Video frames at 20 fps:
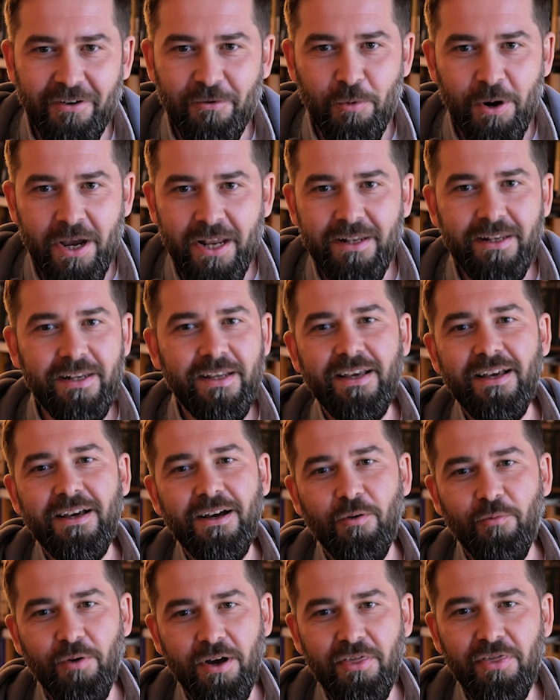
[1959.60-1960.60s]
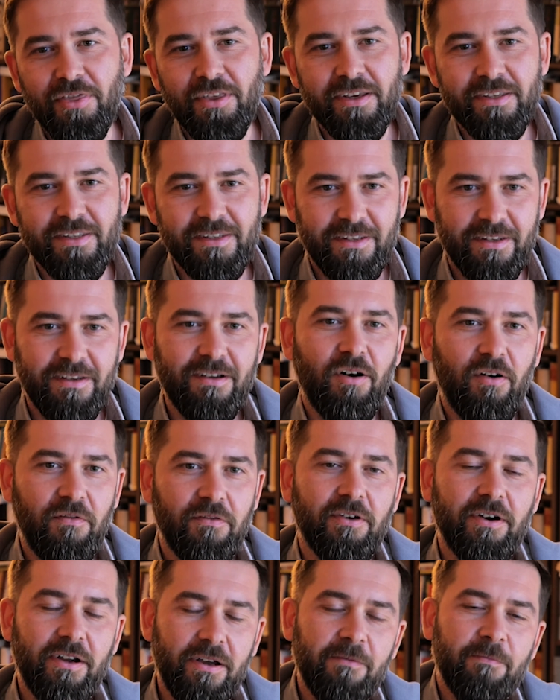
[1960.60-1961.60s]
never win this
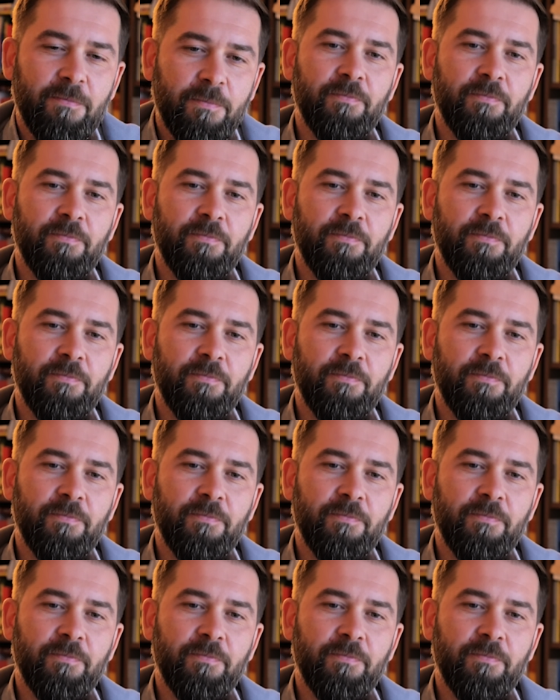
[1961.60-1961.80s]
over. Yeah.